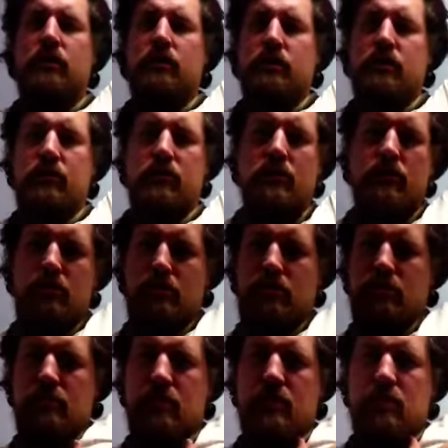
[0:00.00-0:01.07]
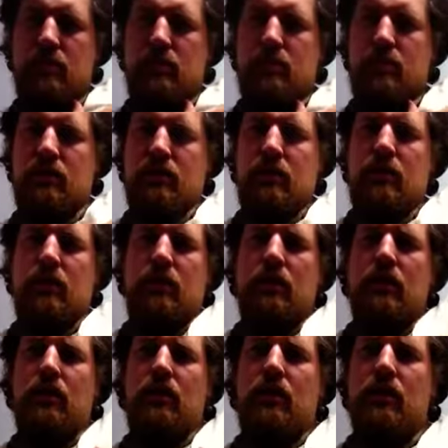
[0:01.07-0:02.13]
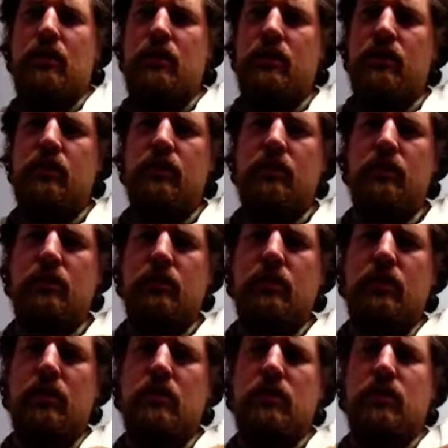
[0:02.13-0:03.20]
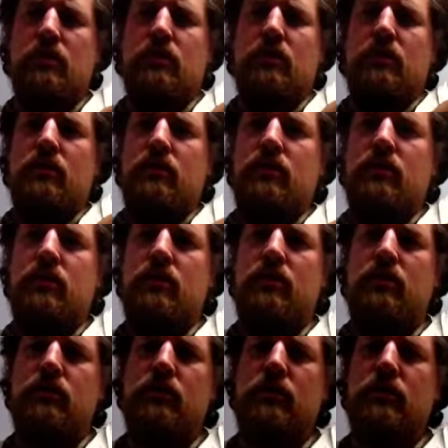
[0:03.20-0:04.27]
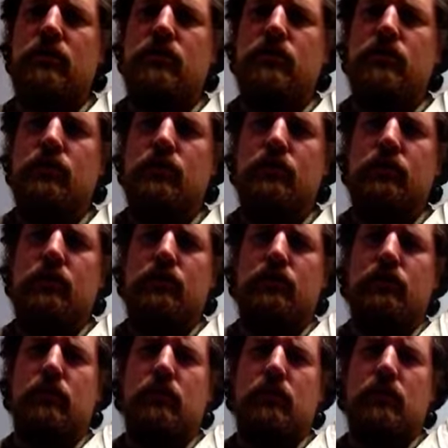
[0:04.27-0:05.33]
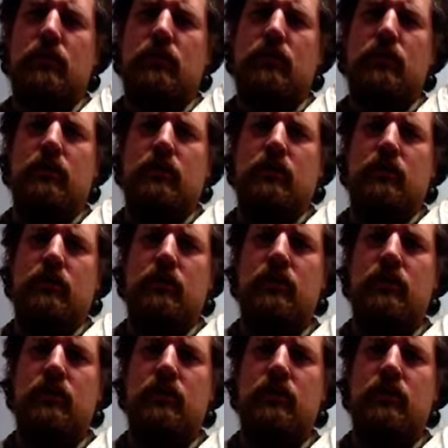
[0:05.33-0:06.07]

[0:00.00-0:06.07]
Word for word: I also keep a magnet, and this is something that you, you don't need jewelry for. I'll take this